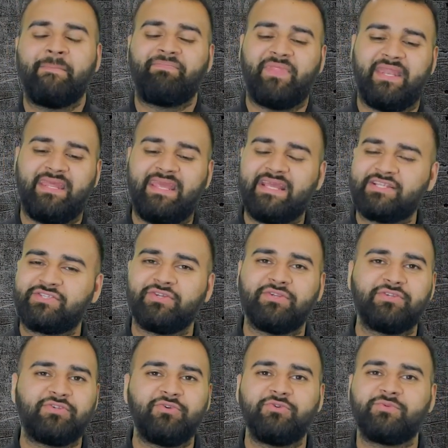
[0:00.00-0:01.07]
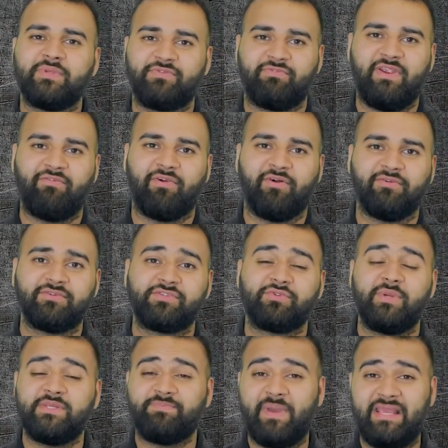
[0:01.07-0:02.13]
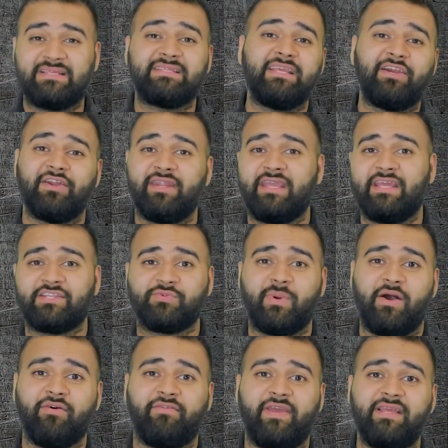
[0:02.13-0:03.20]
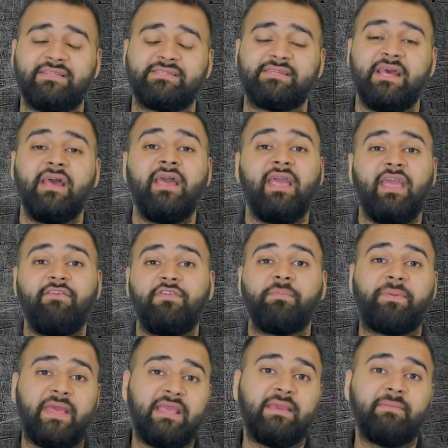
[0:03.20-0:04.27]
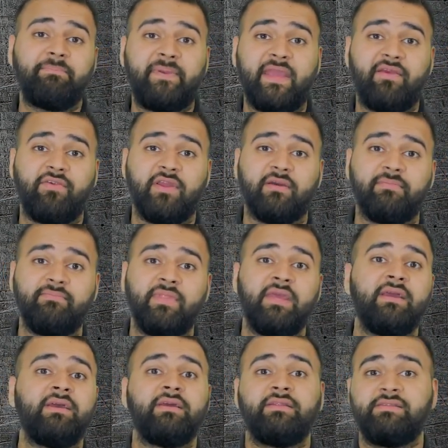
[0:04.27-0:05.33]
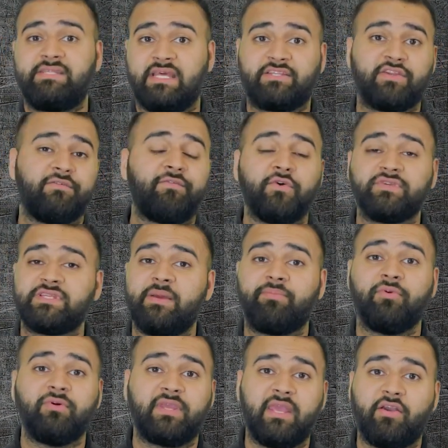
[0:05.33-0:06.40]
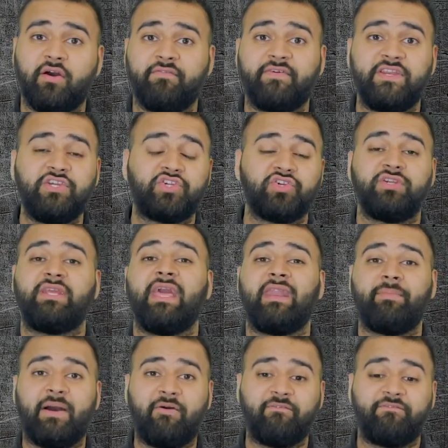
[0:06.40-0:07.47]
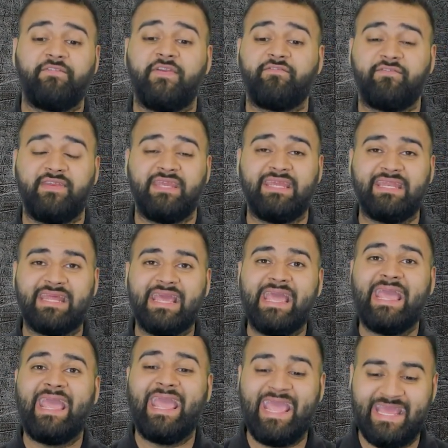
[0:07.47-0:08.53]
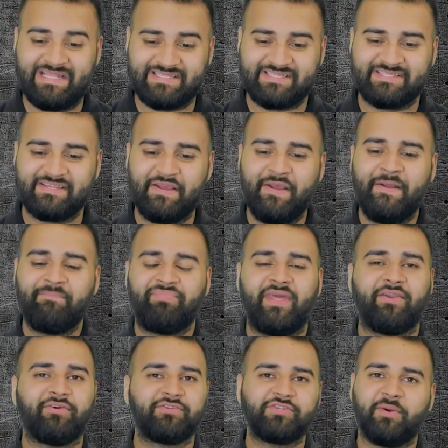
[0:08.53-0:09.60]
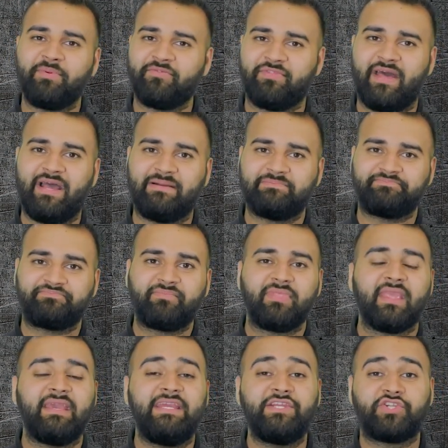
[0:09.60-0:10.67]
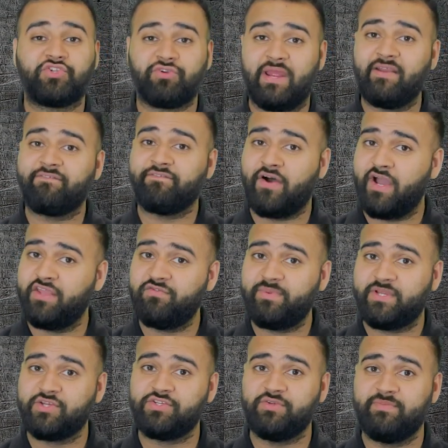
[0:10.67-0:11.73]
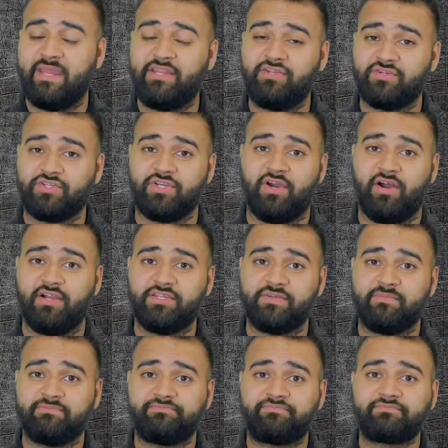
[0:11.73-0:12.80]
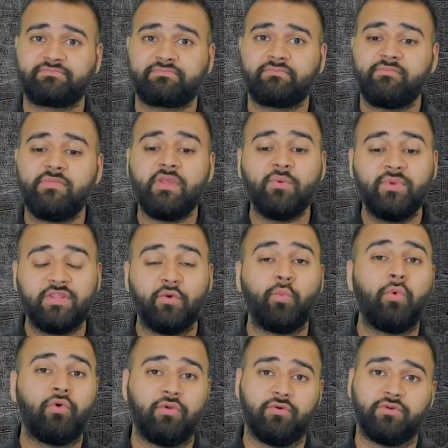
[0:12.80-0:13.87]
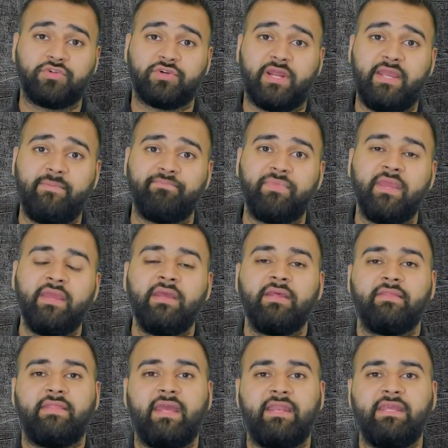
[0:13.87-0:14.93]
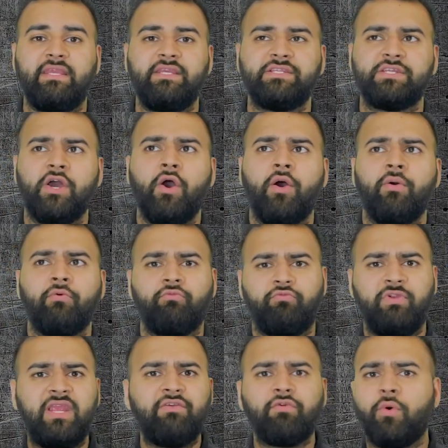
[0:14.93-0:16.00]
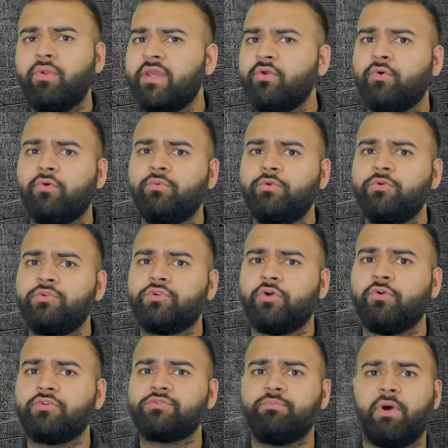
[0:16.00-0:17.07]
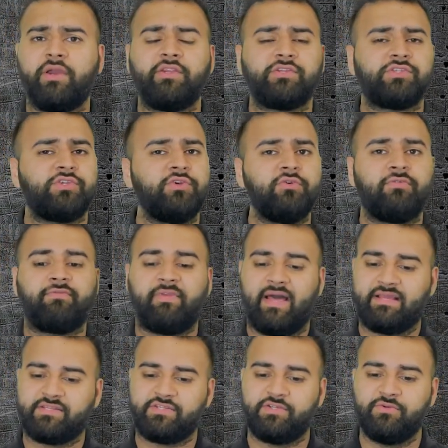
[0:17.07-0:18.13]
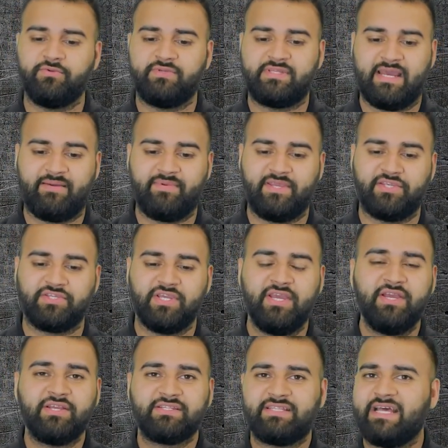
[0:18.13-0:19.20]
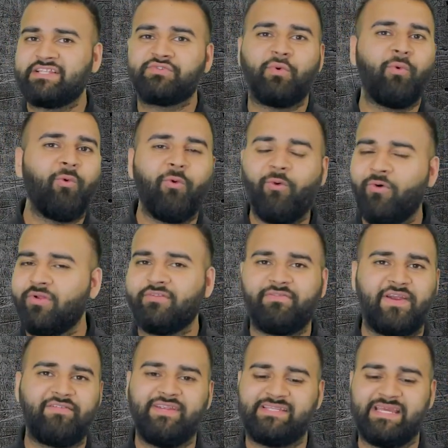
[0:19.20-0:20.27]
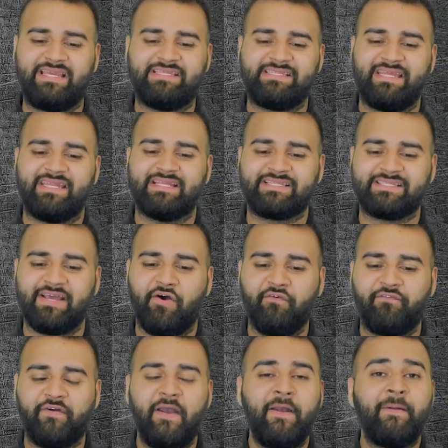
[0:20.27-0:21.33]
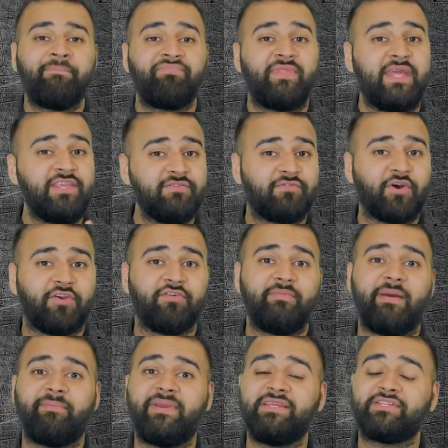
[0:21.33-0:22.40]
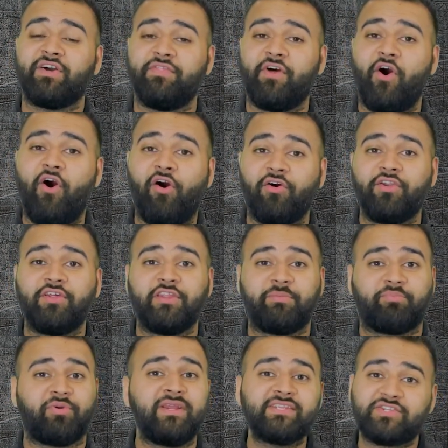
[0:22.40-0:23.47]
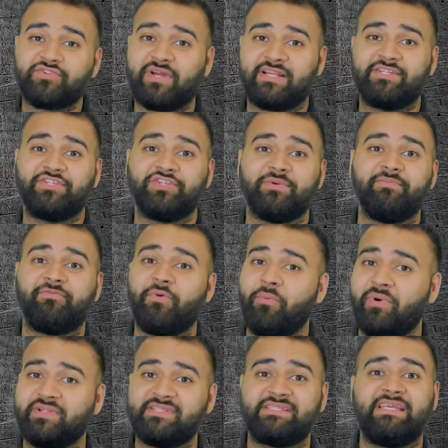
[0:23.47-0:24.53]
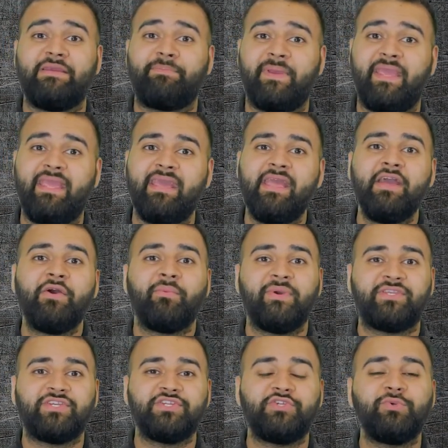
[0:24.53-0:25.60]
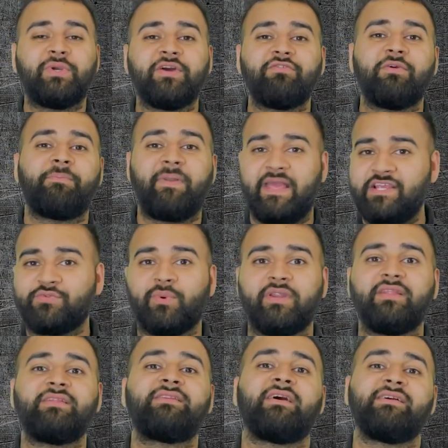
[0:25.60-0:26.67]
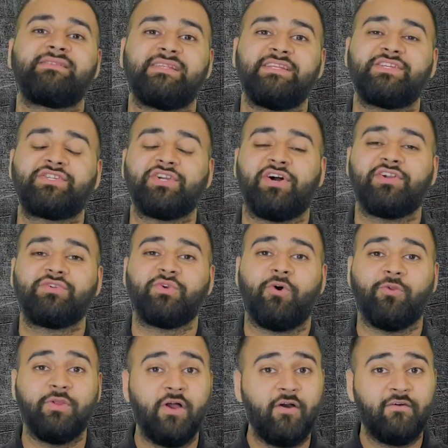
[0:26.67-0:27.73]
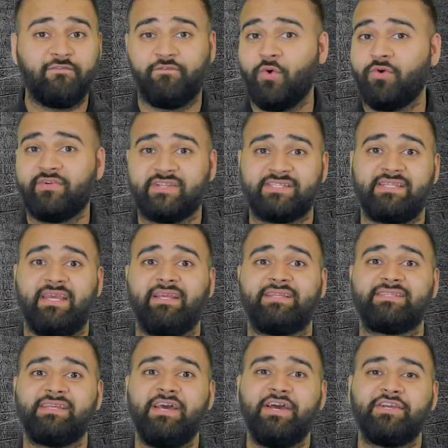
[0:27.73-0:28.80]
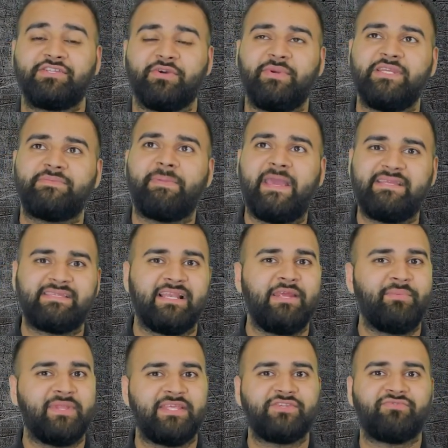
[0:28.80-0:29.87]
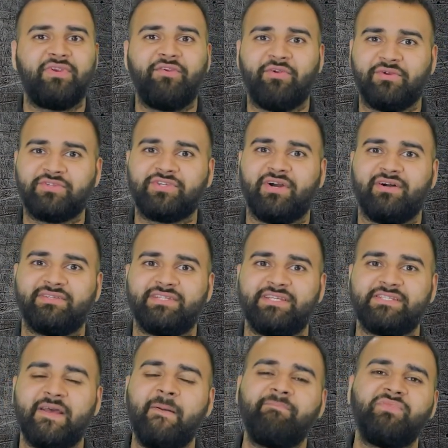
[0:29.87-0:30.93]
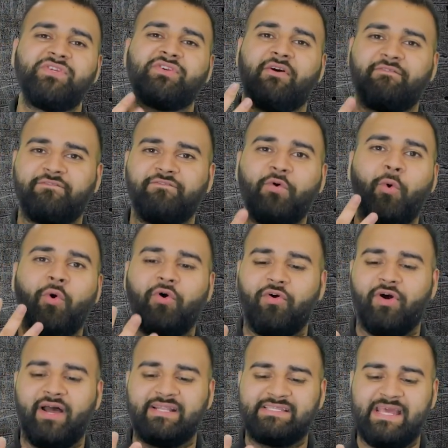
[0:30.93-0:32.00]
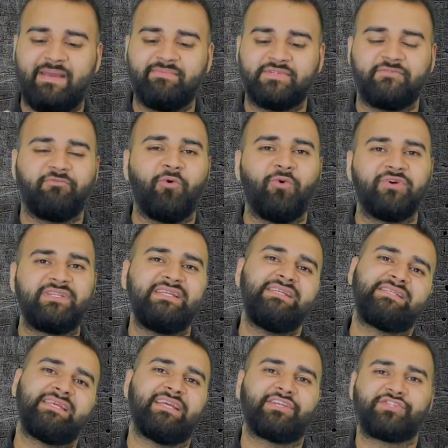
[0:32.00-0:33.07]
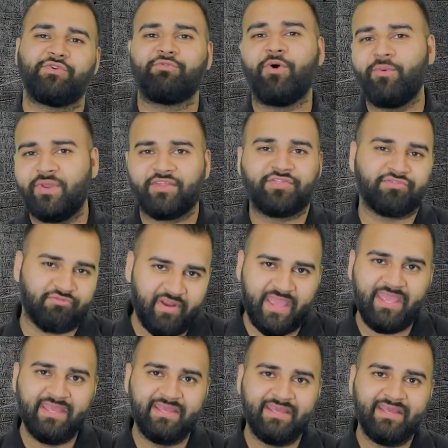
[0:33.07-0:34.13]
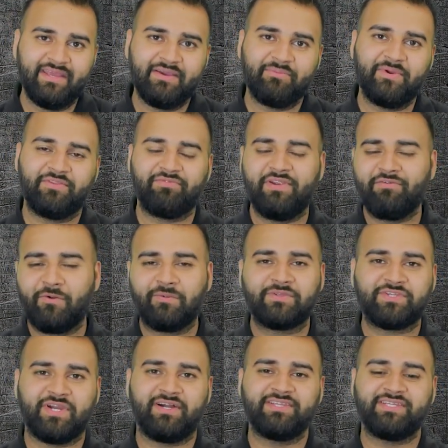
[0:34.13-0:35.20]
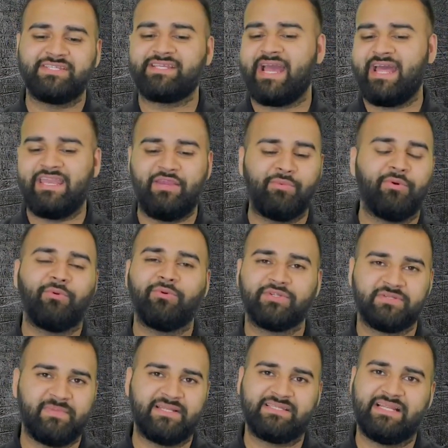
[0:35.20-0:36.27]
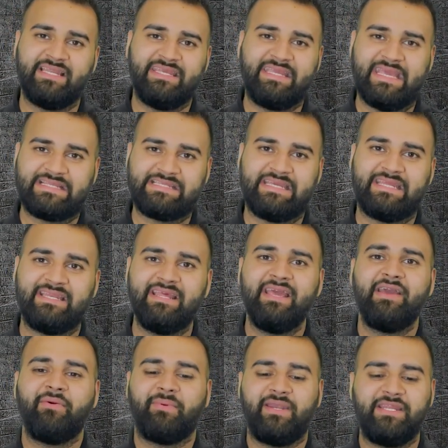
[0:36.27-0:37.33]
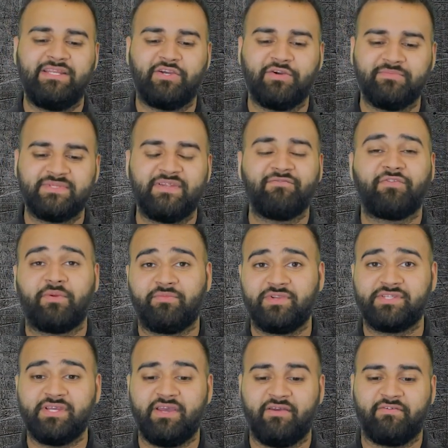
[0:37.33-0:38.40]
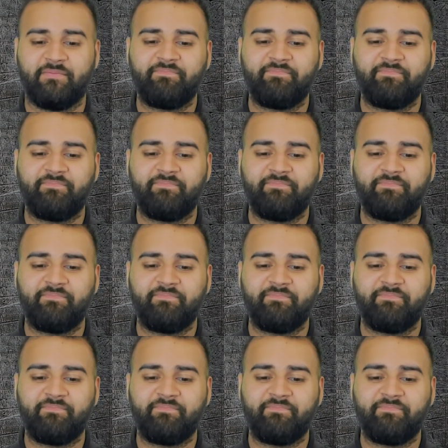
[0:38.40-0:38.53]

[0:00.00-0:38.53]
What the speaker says: Then he hits on 2s with rerolls. So he's basically going to get 12 hits. If you're playing Imperium, Death to the False Emperor will kick off and he should get about 15 hits. Then on top of that, he's Strength 5 because you made your charge with the Warlord trait. Then he's re-rolling all wound rolls, -2, flat 2 damage. So that's all very tasty in itself. Then you've got to remember he's got the Honor the Prince stratagem for 1 CP, which is you can replace one of the dice in his charge roll for a 6. So he's basically, with his re-roll charges, he's got 4 attempts, 4d6 to roll a 3 with re-roll charges, and he will automatically get in when he comes in from reserve.